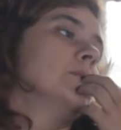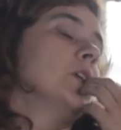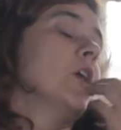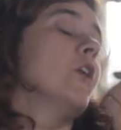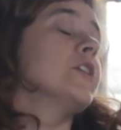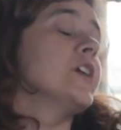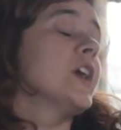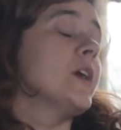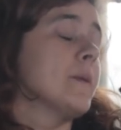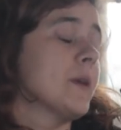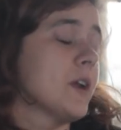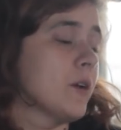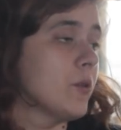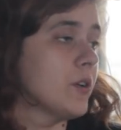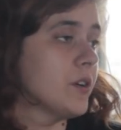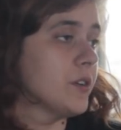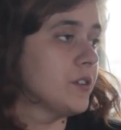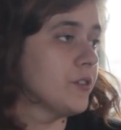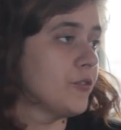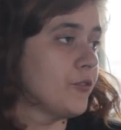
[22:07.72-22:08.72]
Oh yeah, but I
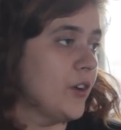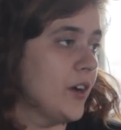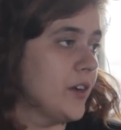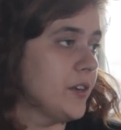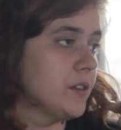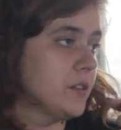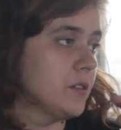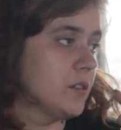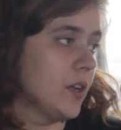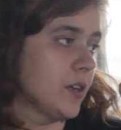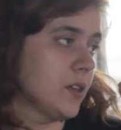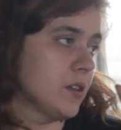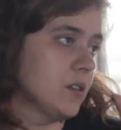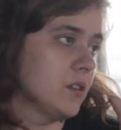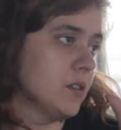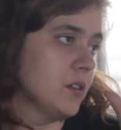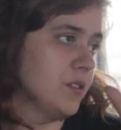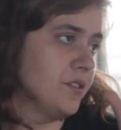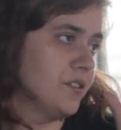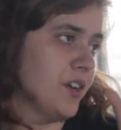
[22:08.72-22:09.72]
want to define like
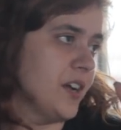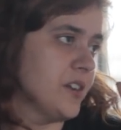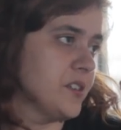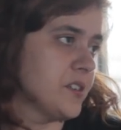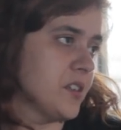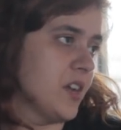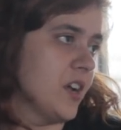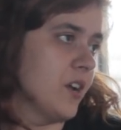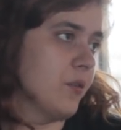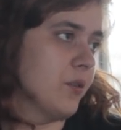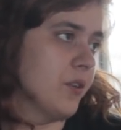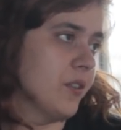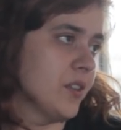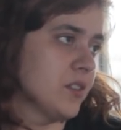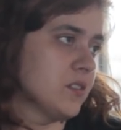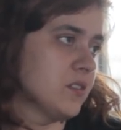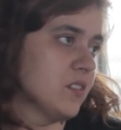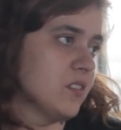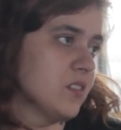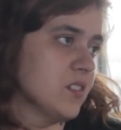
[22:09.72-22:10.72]
a nice error.
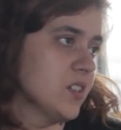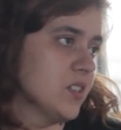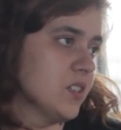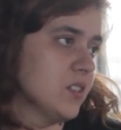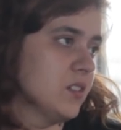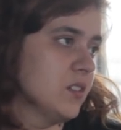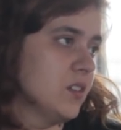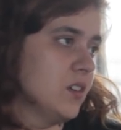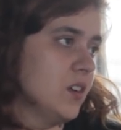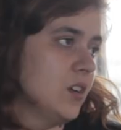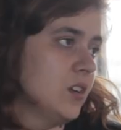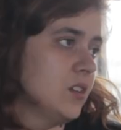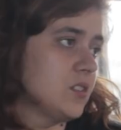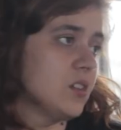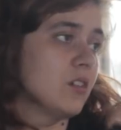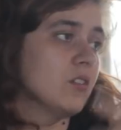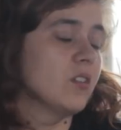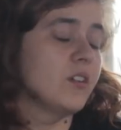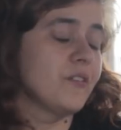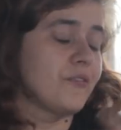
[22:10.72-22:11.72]
That's the thing.
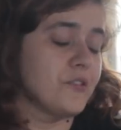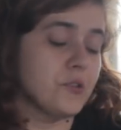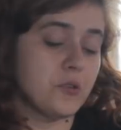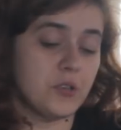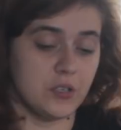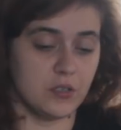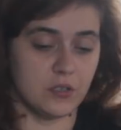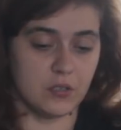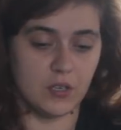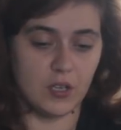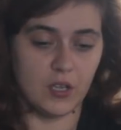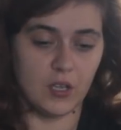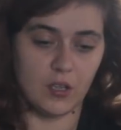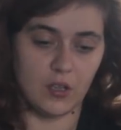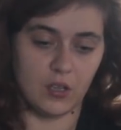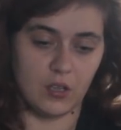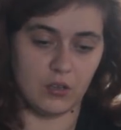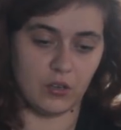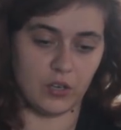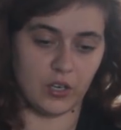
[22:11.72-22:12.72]
So if you can
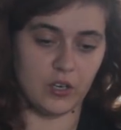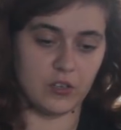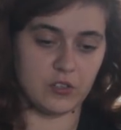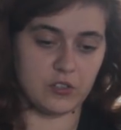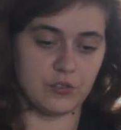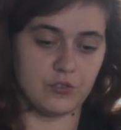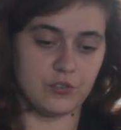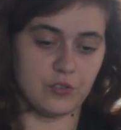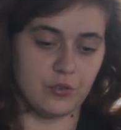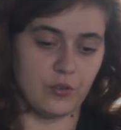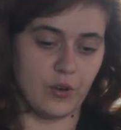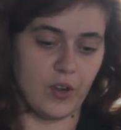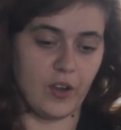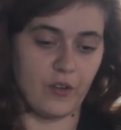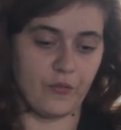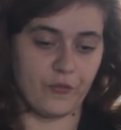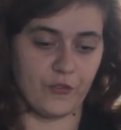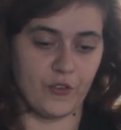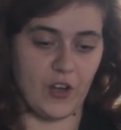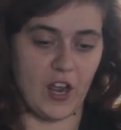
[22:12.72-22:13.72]
also do
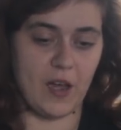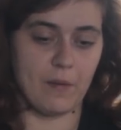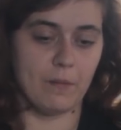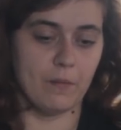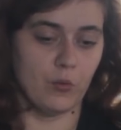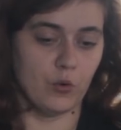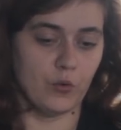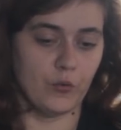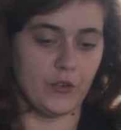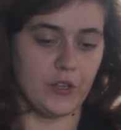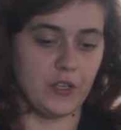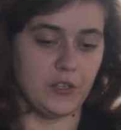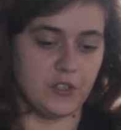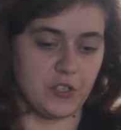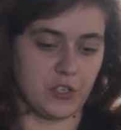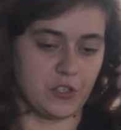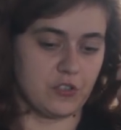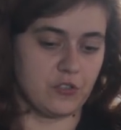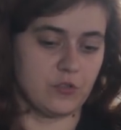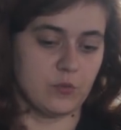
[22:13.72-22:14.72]
if not movie,
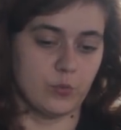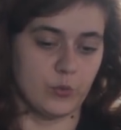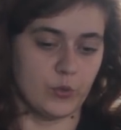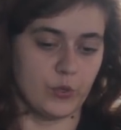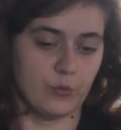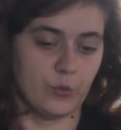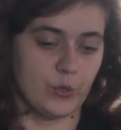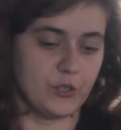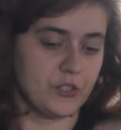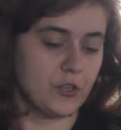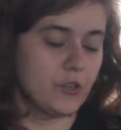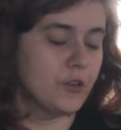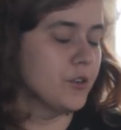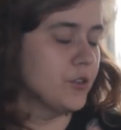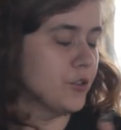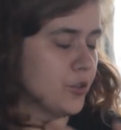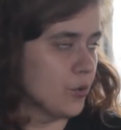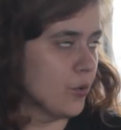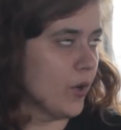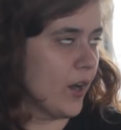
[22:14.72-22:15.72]
just return a
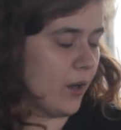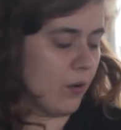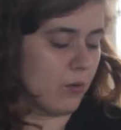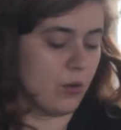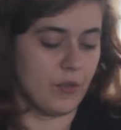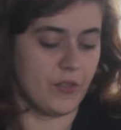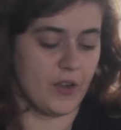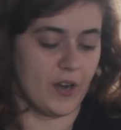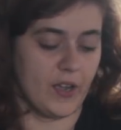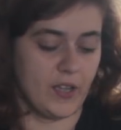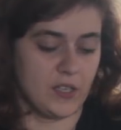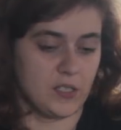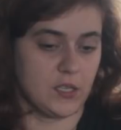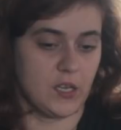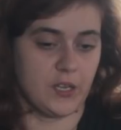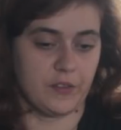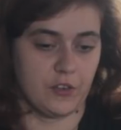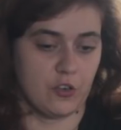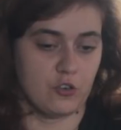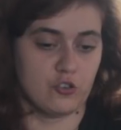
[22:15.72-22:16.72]
new error that has
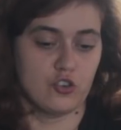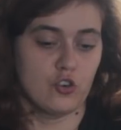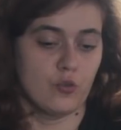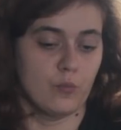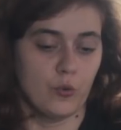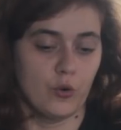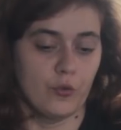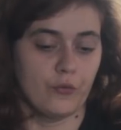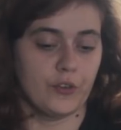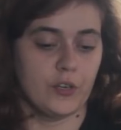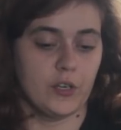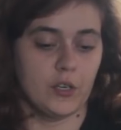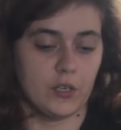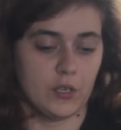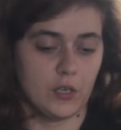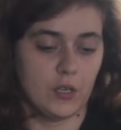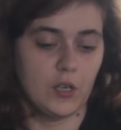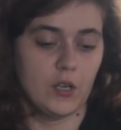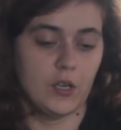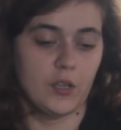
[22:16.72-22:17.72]
like there is no
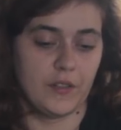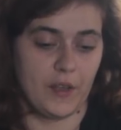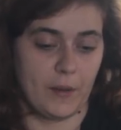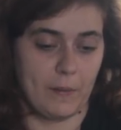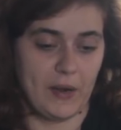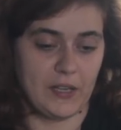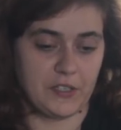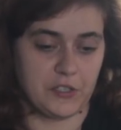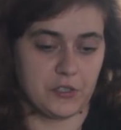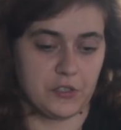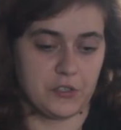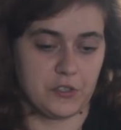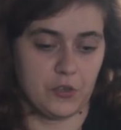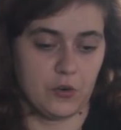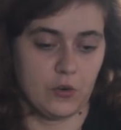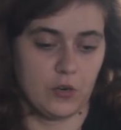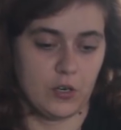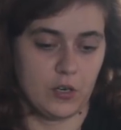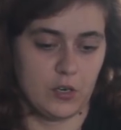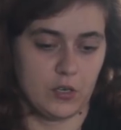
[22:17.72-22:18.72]
movie that matches
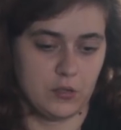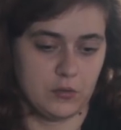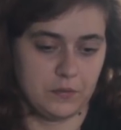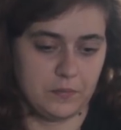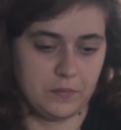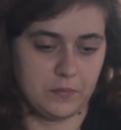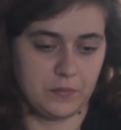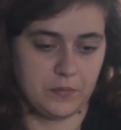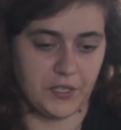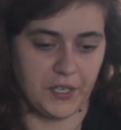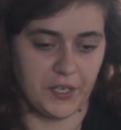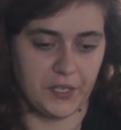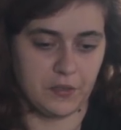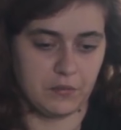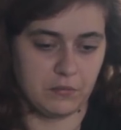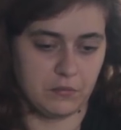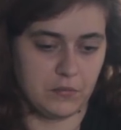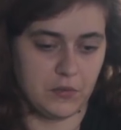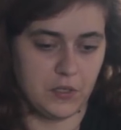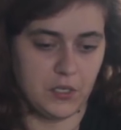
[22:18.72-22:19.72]
your thing.
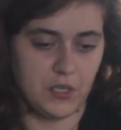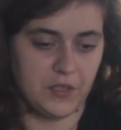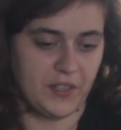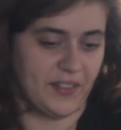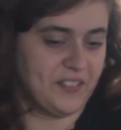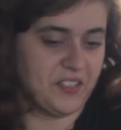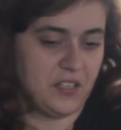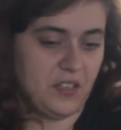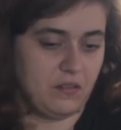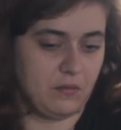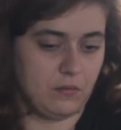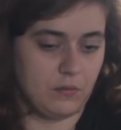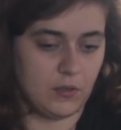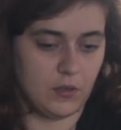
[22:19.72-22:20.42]
That's it.